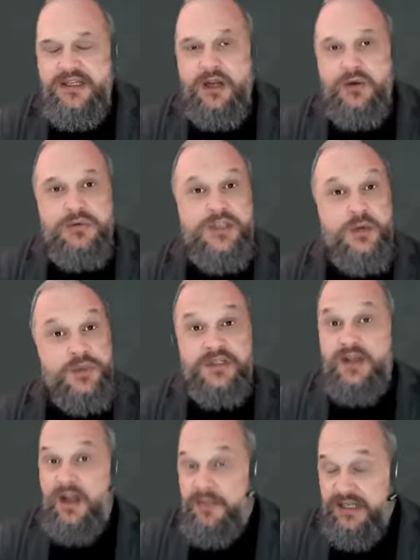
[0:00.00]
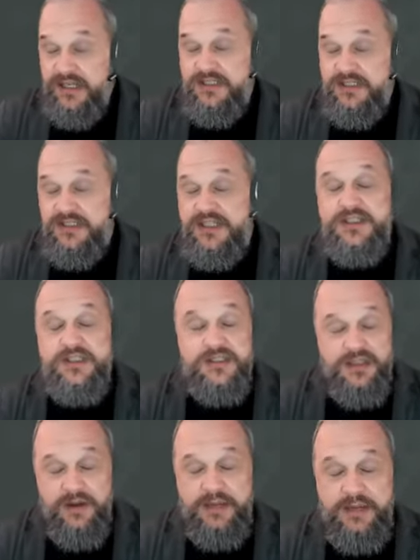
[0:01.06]
And also with the coming legislation at the
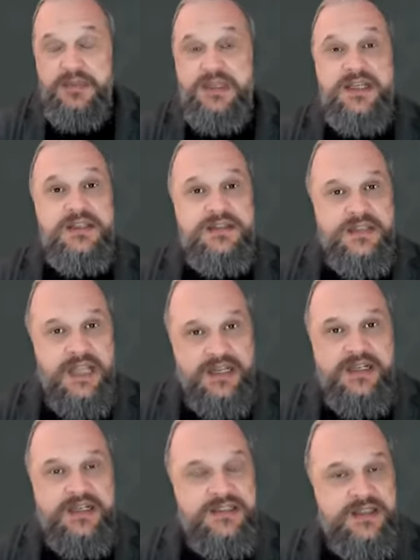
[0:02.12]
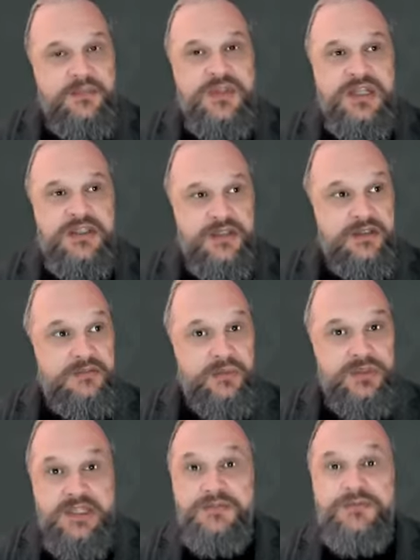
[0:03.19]
time, they needed something that
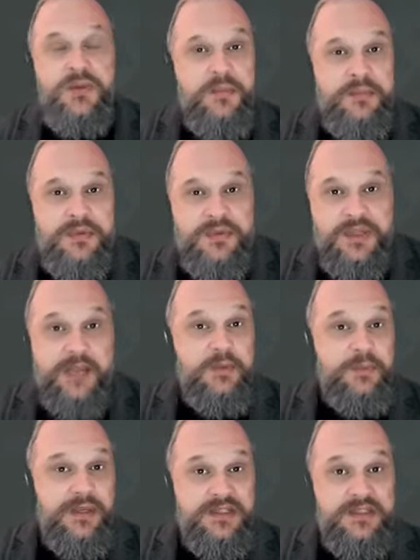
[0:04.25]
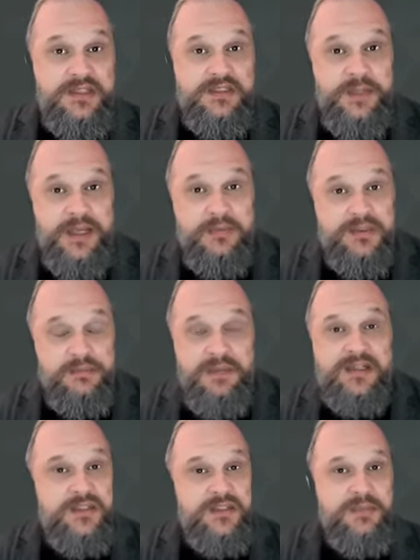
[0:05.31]
would give them the capability to be able to
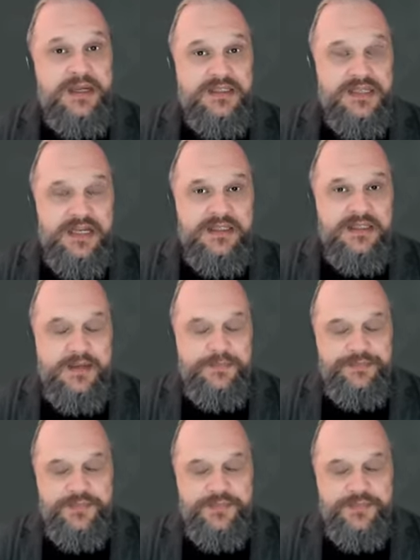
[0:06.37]
manage and maintain that.